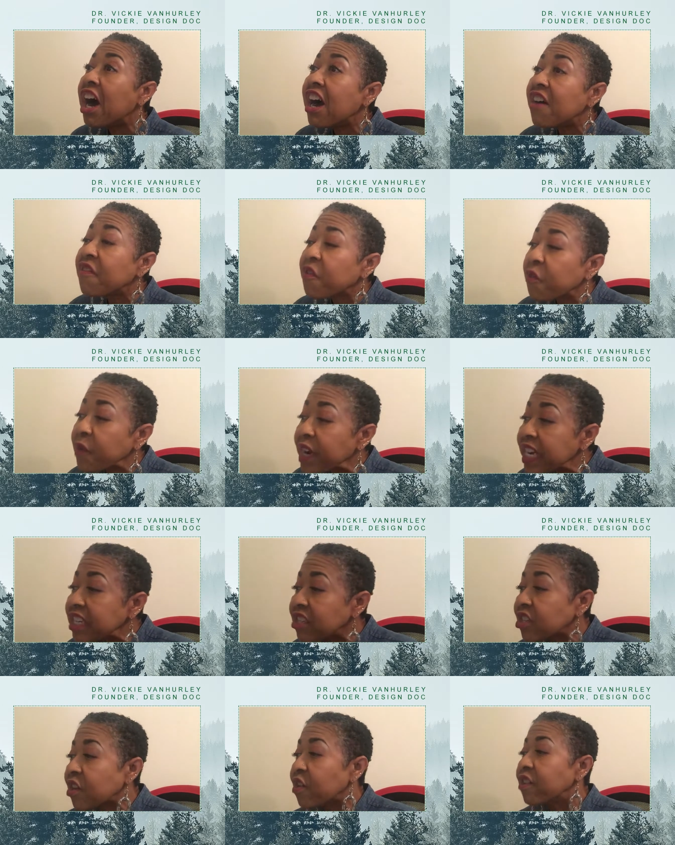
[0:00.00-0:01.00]
of
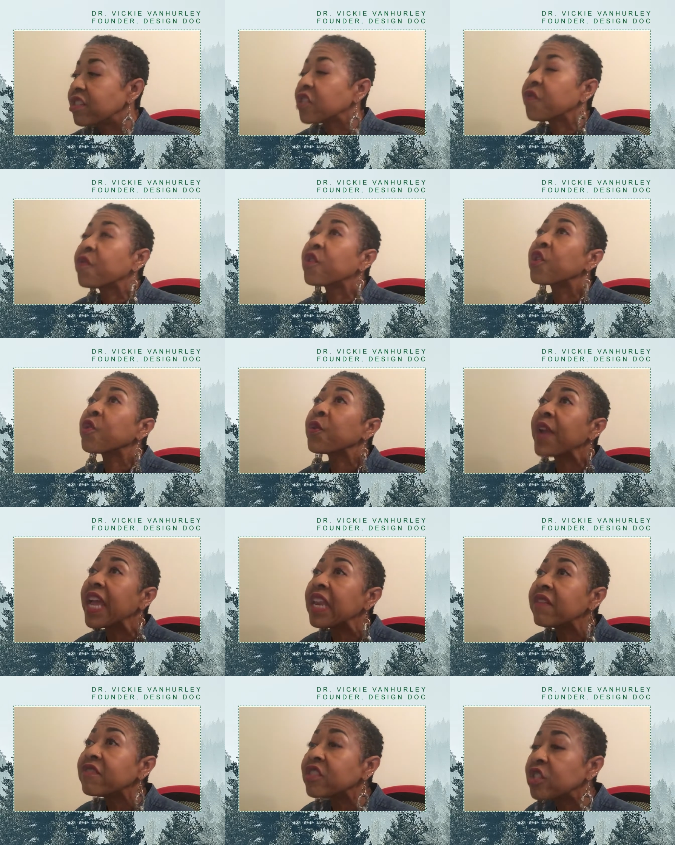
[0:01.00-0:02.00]
research for
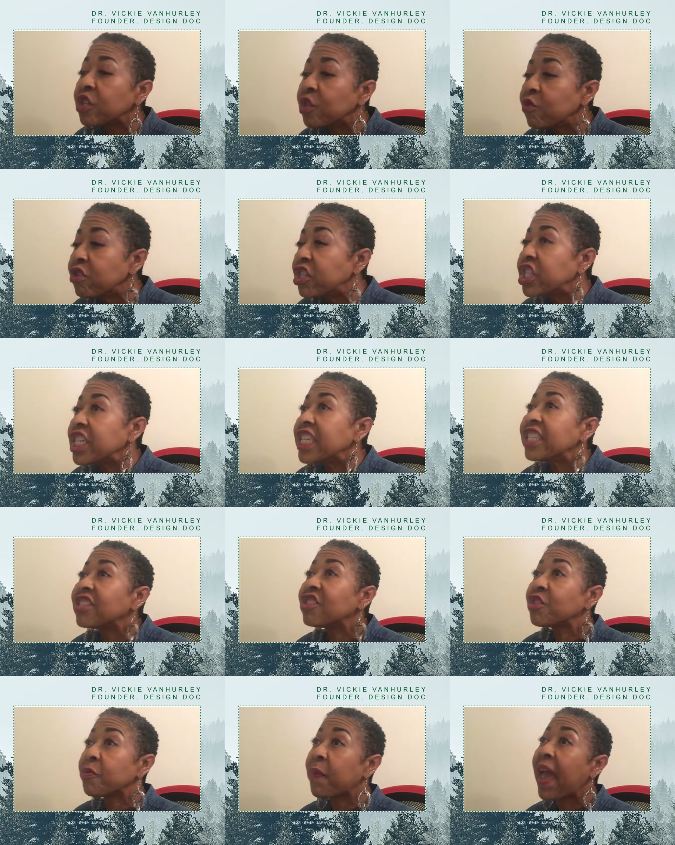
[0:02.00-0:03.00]
creative solutions
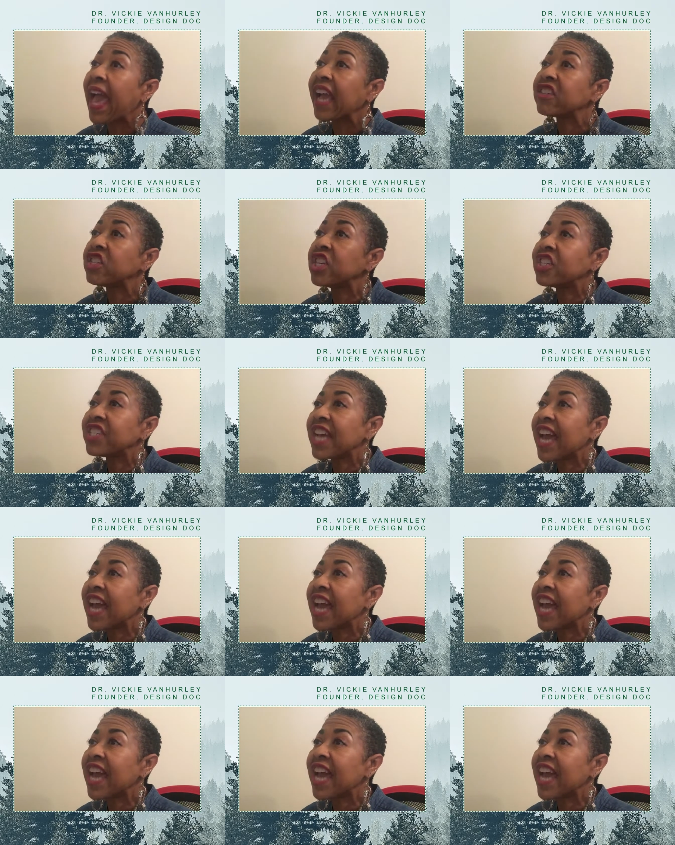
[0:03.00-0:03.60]
to packaging